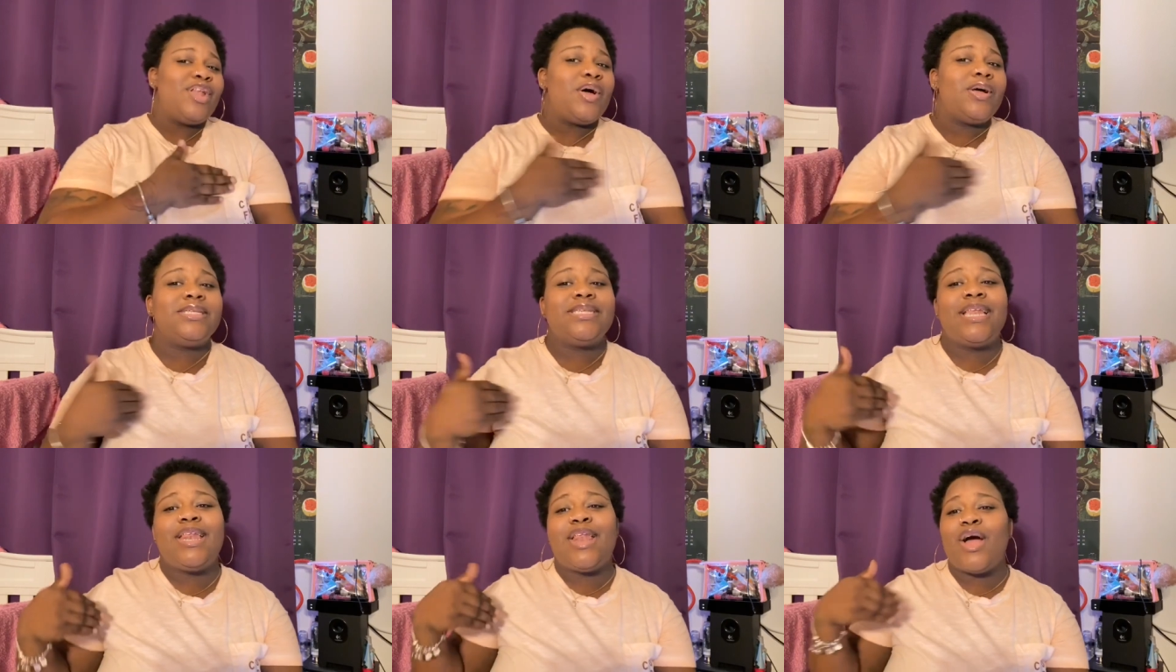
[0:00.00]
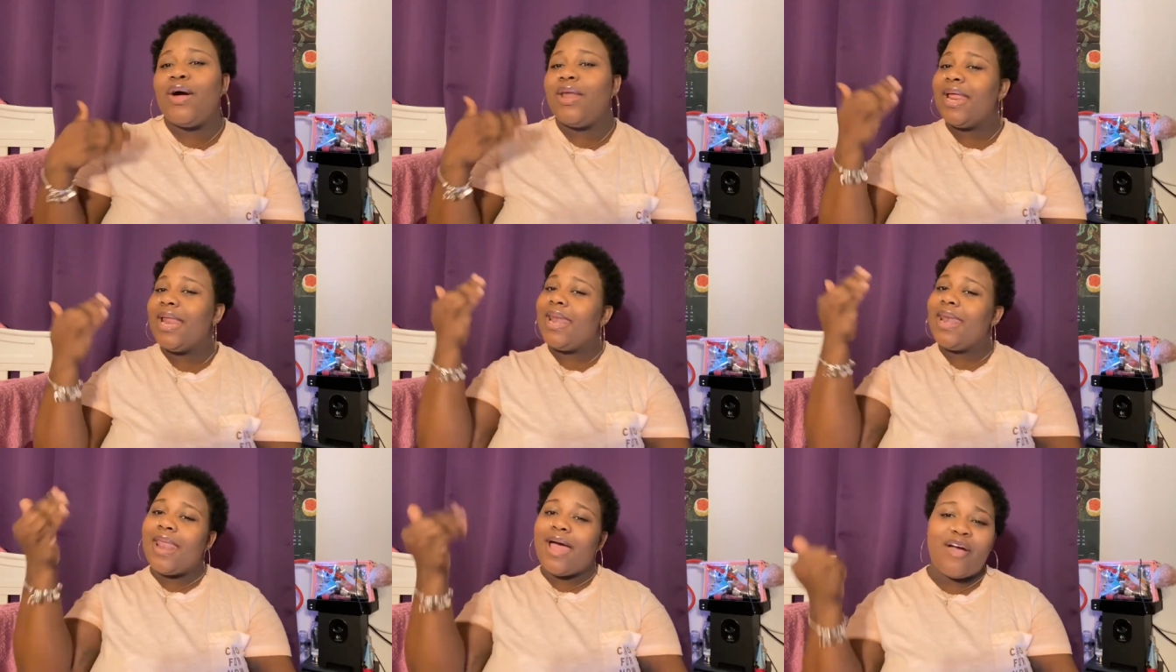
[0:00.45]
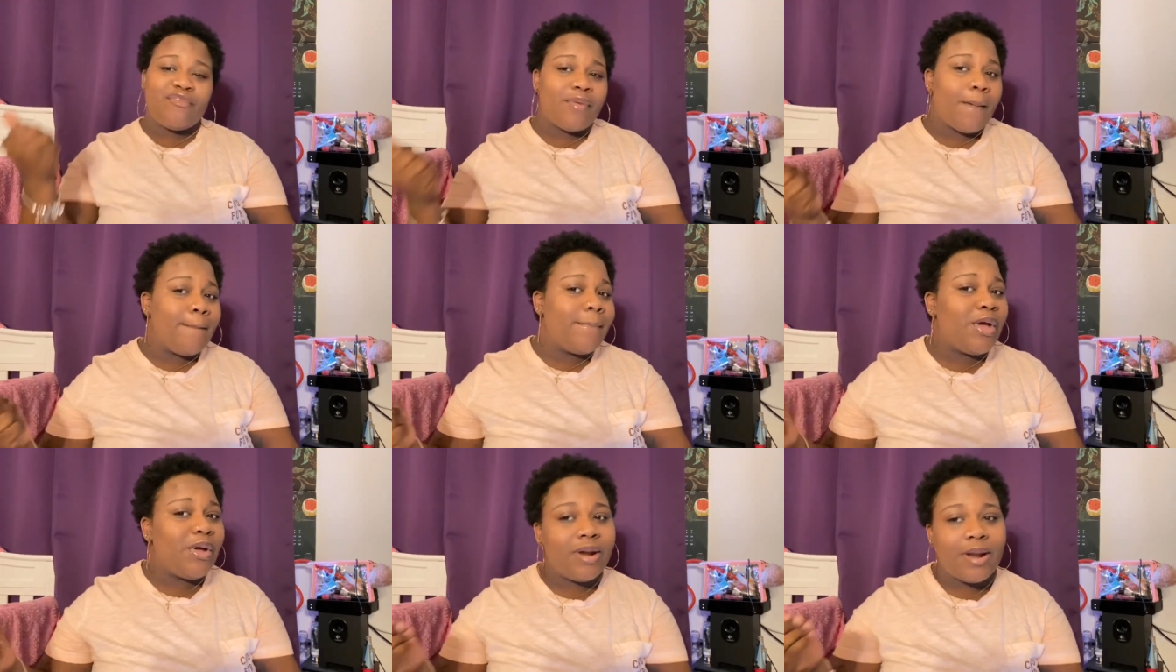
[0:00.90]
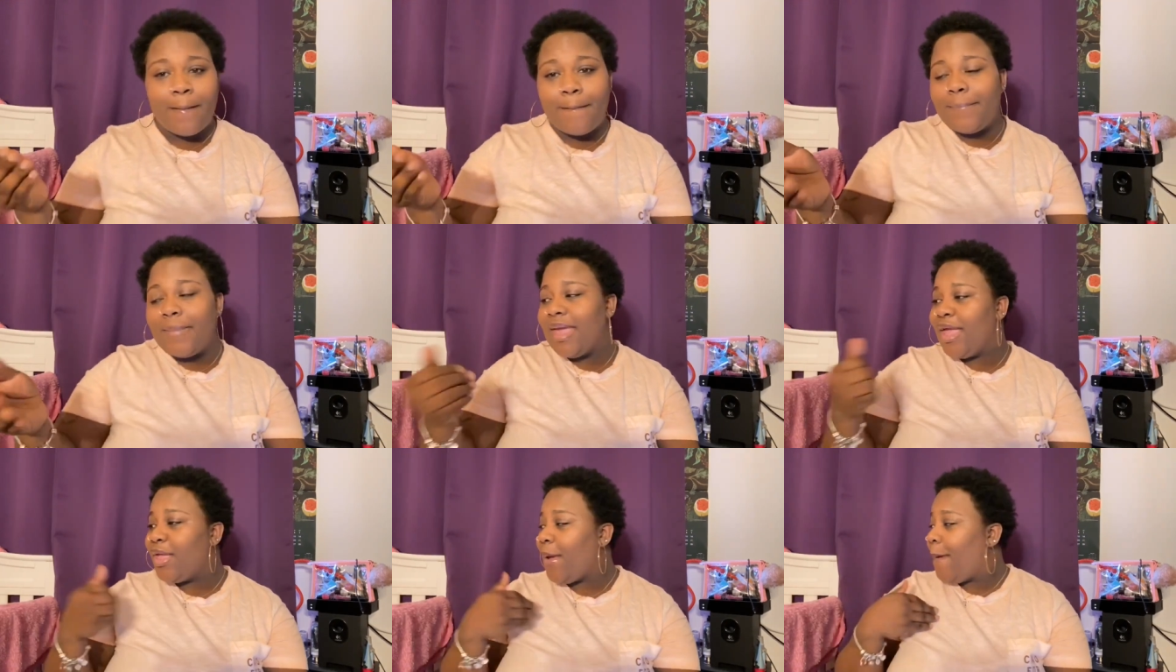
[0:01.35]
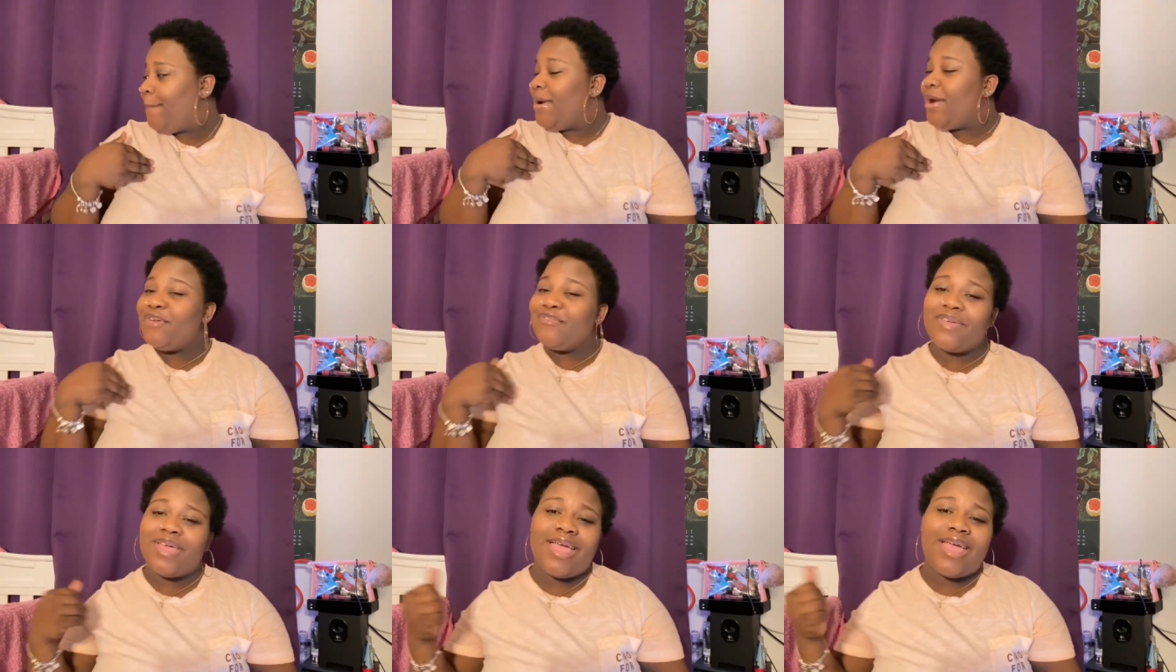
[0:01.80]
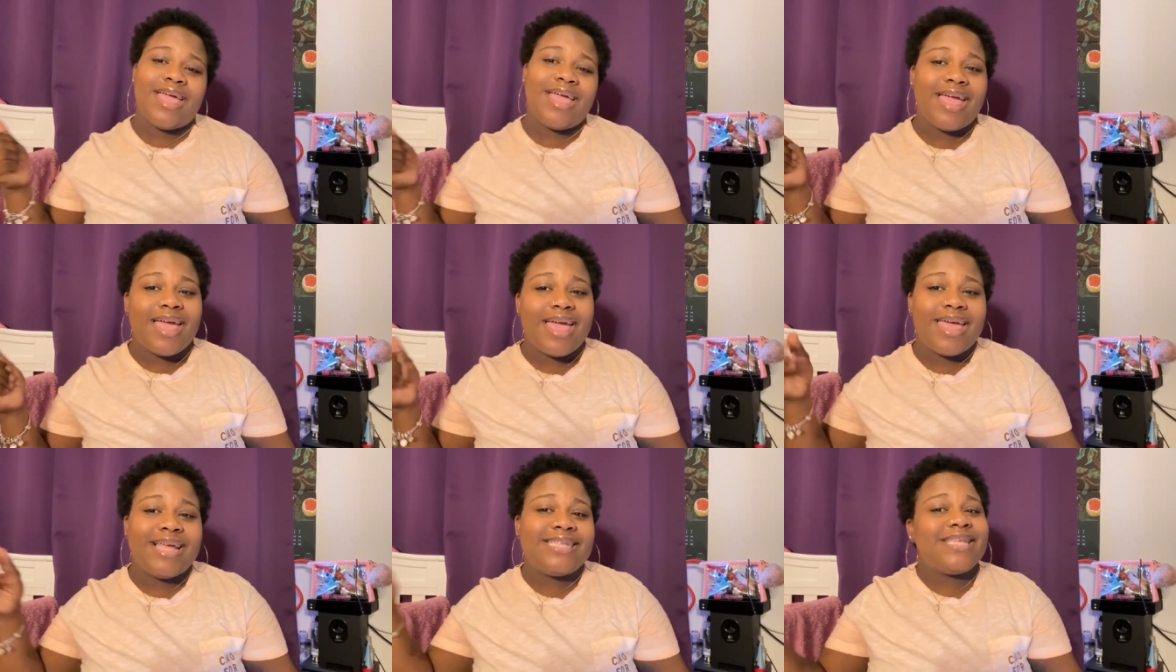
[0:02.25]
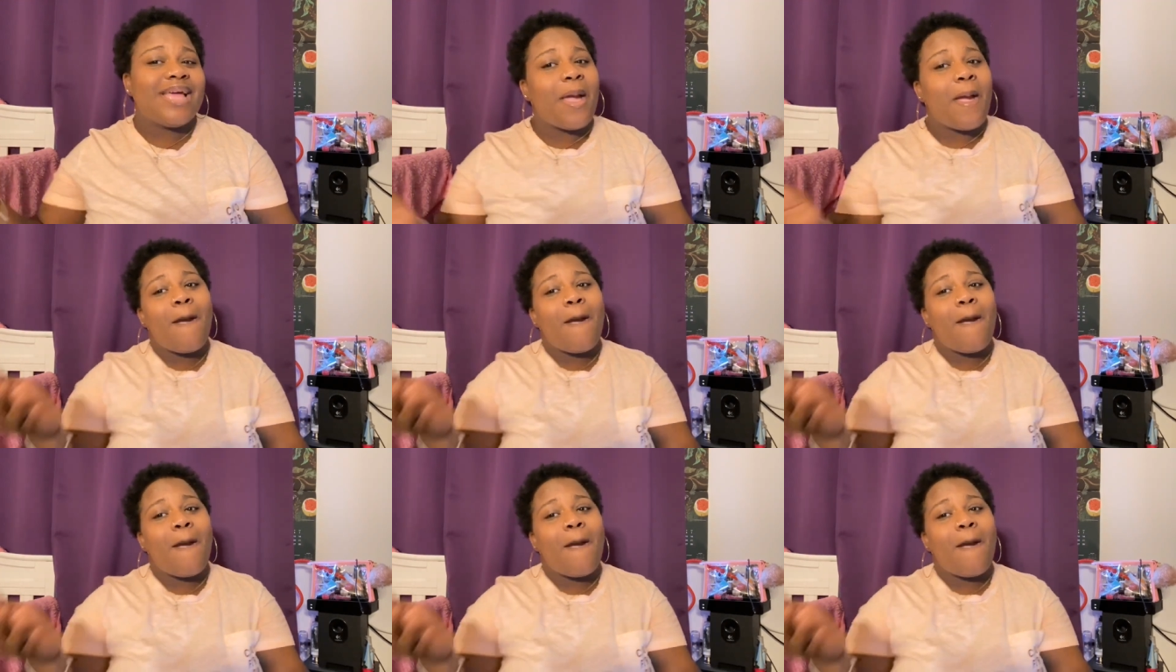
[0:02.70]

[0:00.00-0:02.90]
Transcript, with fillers: Thousand dollars, love a mom, for me a birthday.